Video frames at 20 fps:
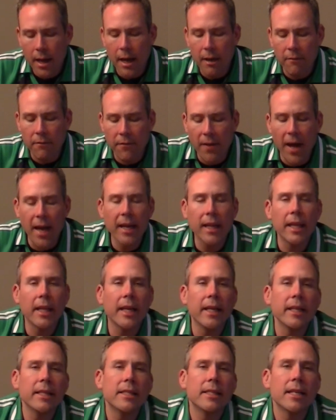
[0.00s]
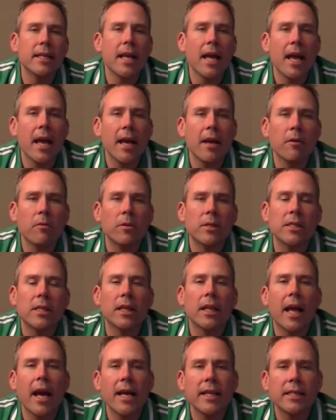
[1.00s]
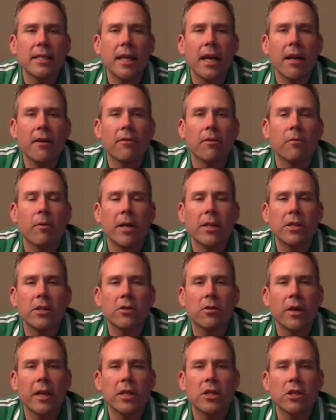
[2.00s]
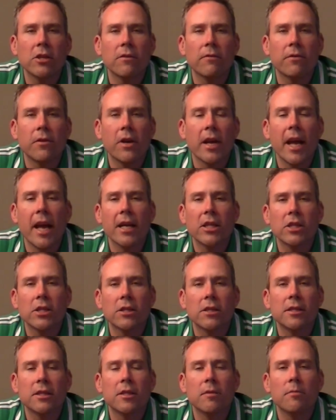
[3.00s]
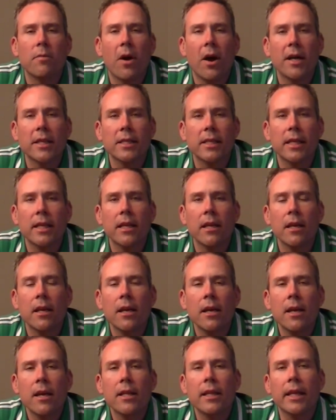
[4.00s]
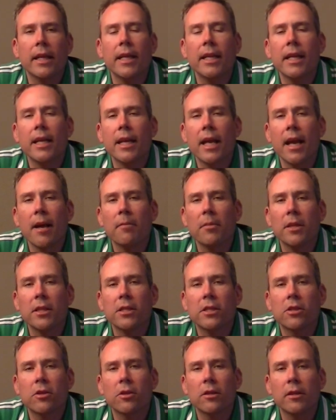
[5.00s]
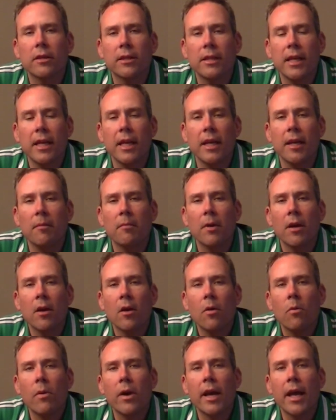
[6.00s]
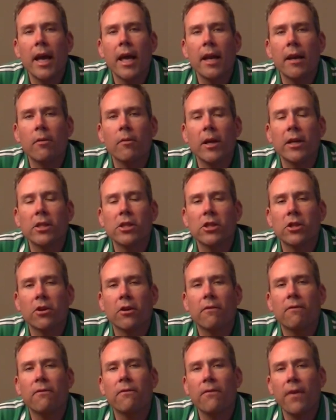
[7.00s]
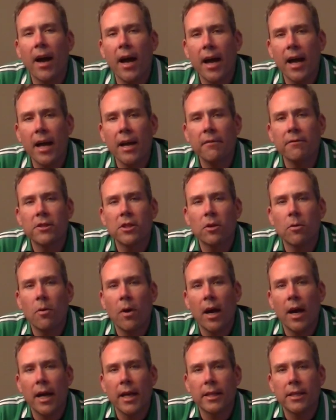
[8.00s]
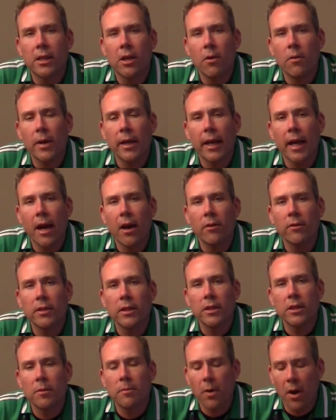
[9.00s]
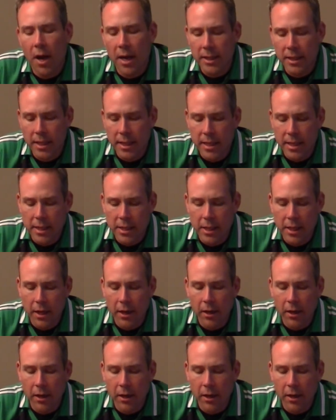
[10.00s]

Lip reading: And finally, today was the last day for registration for nationals in Boston. The Indianapolis team went ahead and registered 5 squads going out to Boston this